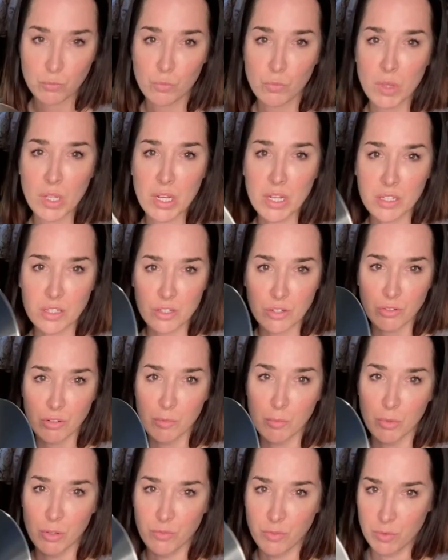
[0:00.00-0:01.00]
It
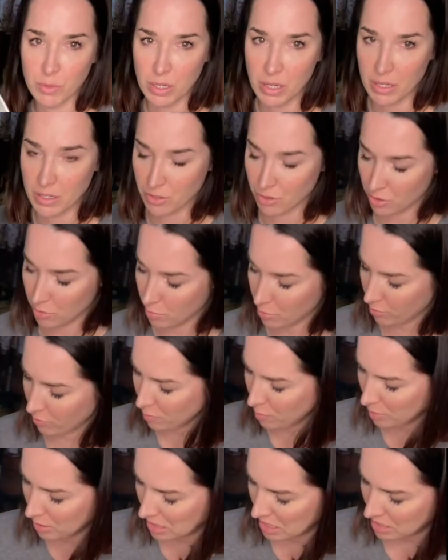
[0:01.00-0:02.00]
has a removable
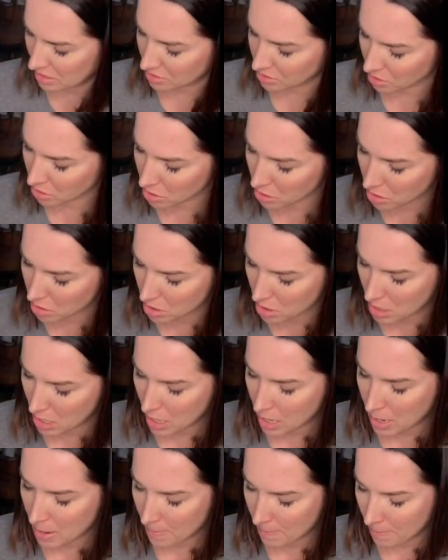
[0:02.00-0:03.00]
handle,
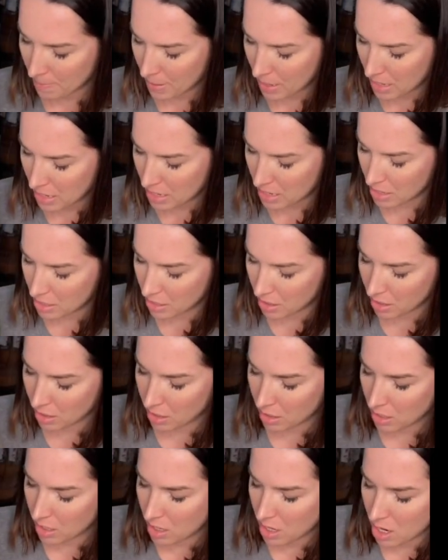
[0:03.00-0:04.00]
but
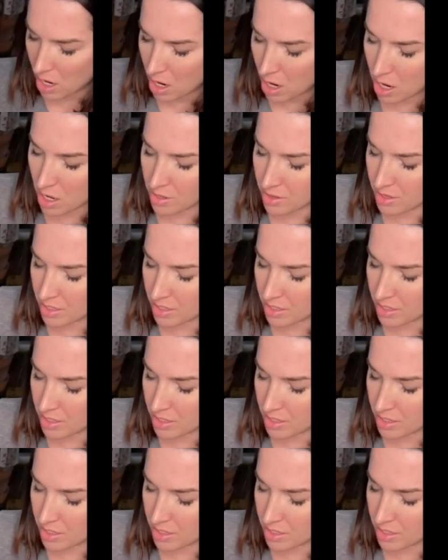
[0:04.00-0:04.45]
on the